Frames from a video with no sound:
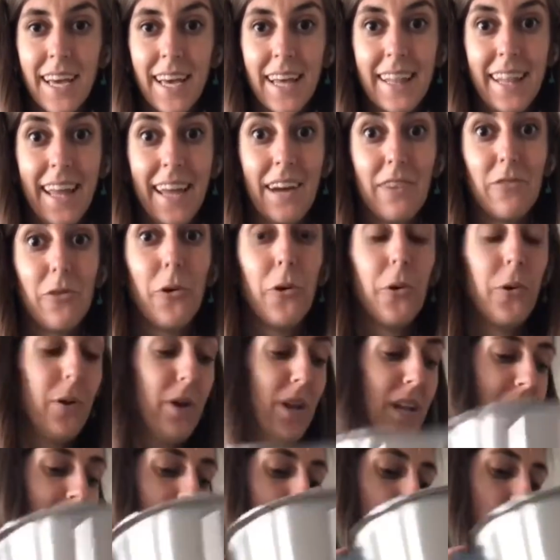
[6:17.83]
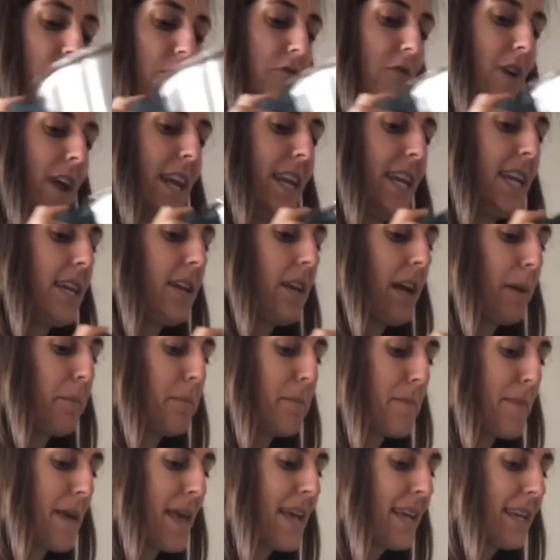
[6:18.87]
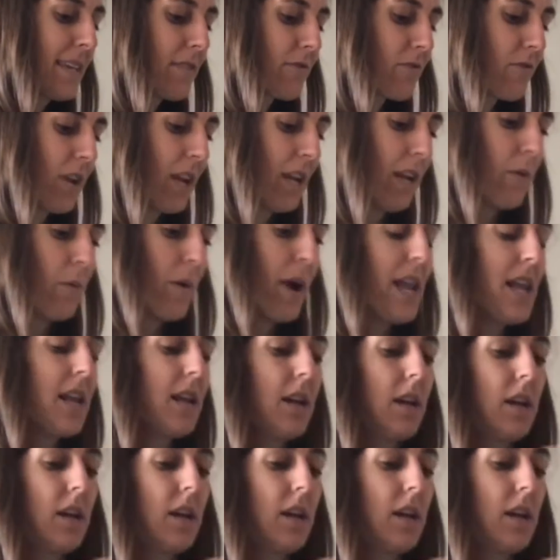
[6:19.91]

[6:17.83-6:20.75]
They are all now ready and mixed really well.